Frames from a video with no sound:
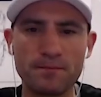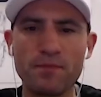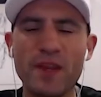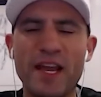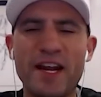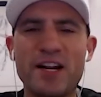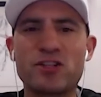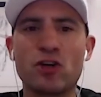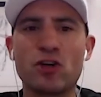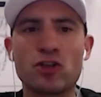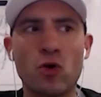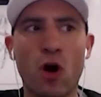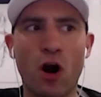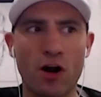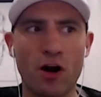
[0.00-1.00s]
And it's
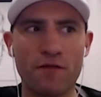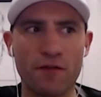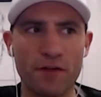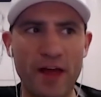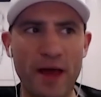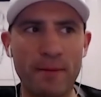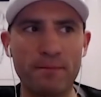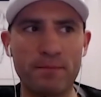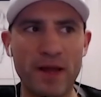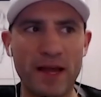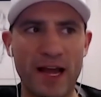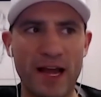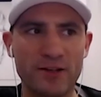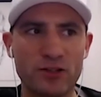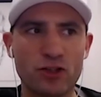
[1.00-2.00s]
also hard for them
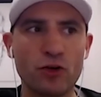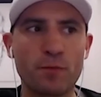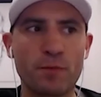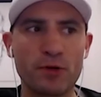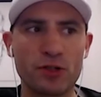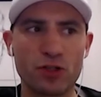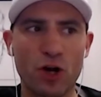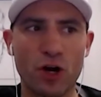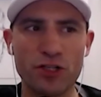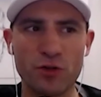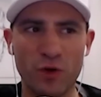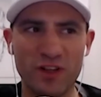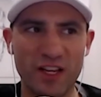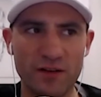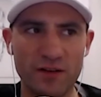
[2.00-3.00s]
as superstars
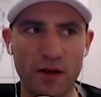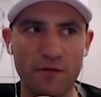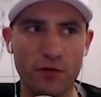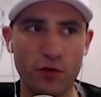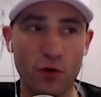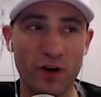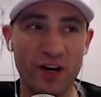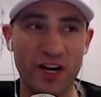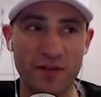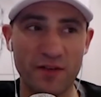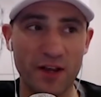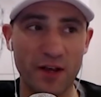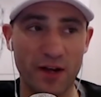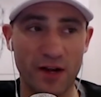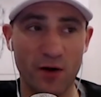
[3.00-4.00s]
and what they've done for
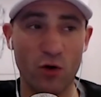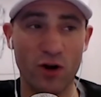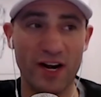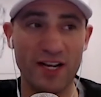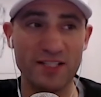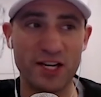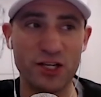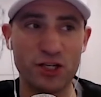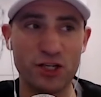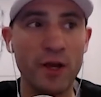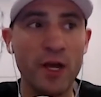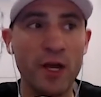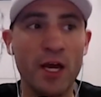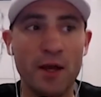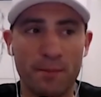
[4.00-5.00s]
the organization,
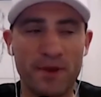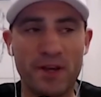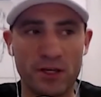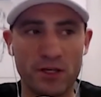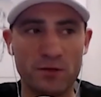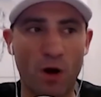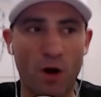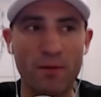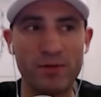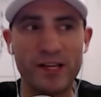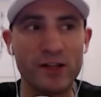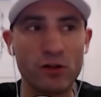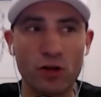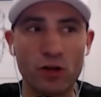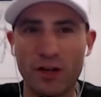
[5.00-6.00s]
because
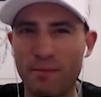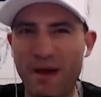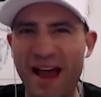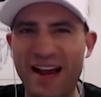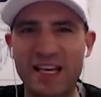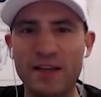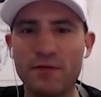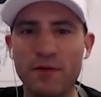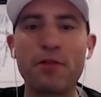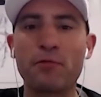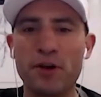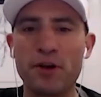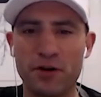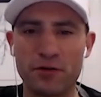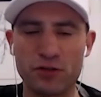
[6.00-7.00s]
probably looking back even
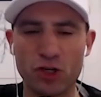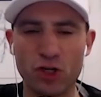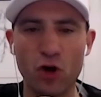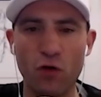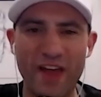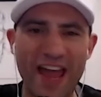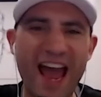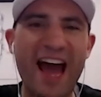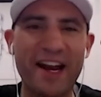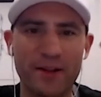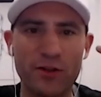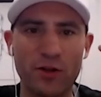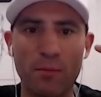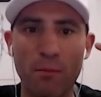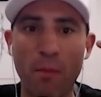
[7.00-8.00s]
3 years ago, they had it
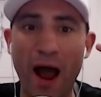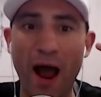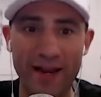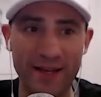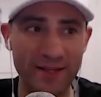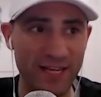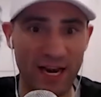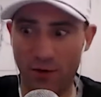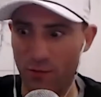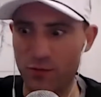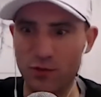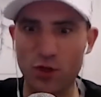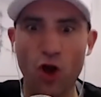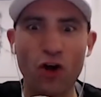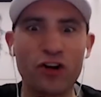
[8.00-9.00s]
in their minds how it
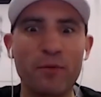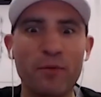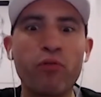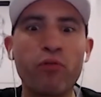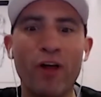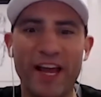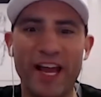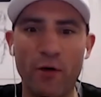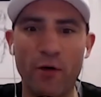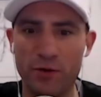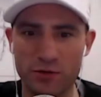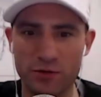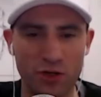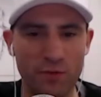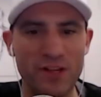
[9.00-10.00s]
was all going to play out. It
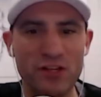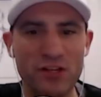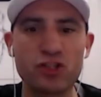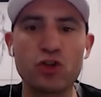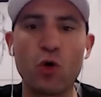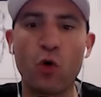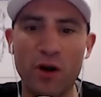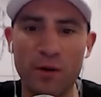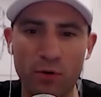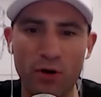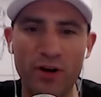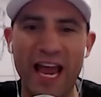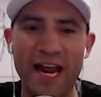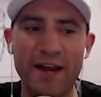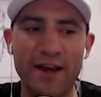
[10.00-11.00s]
was going to be the
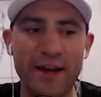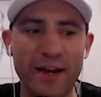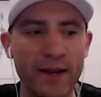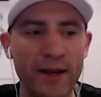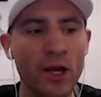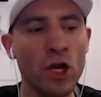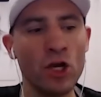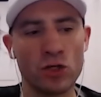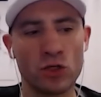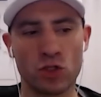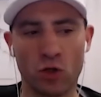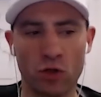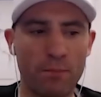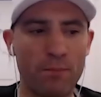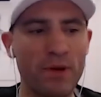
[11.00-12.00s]
storybook ending.
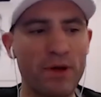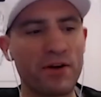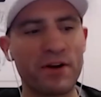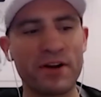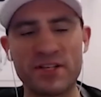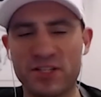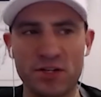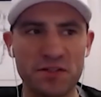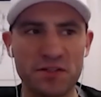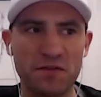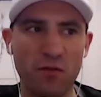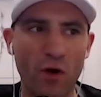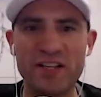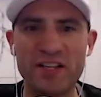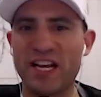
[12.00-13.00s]
So the bitterness in his
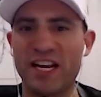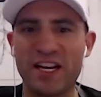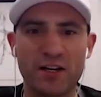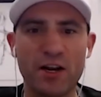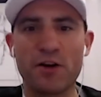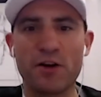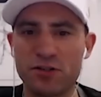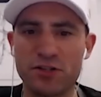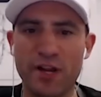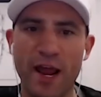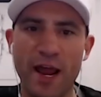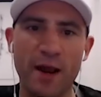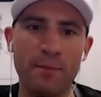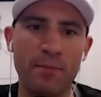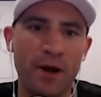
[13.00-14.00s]
voice, I can
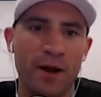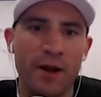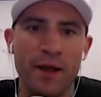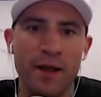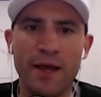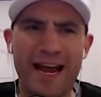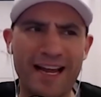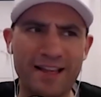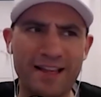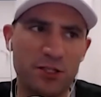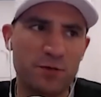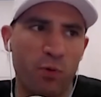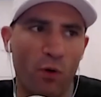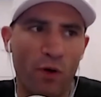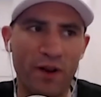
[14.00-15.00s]
understand, but at
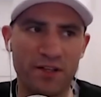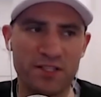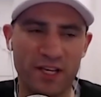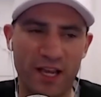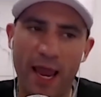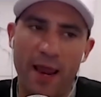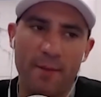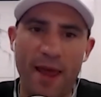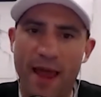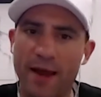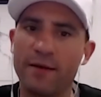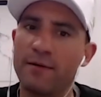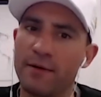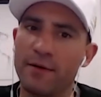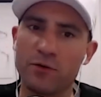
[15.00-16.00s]
this point, it's like, hey,
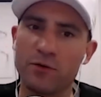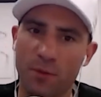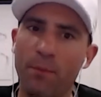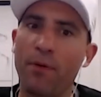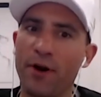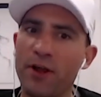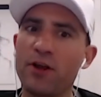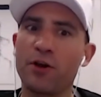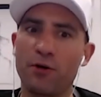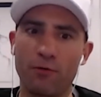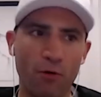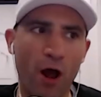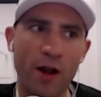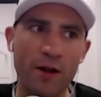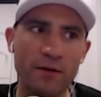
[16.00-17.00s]
man, it was a pretty good
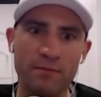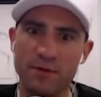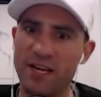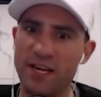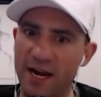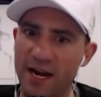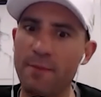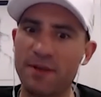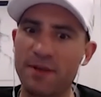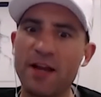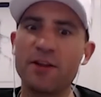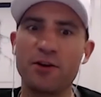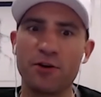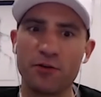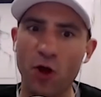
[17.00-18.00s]
run. You ended up
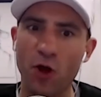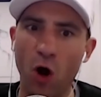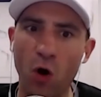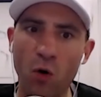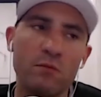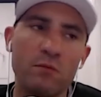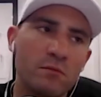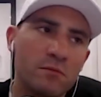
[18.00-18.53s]
getting your dough.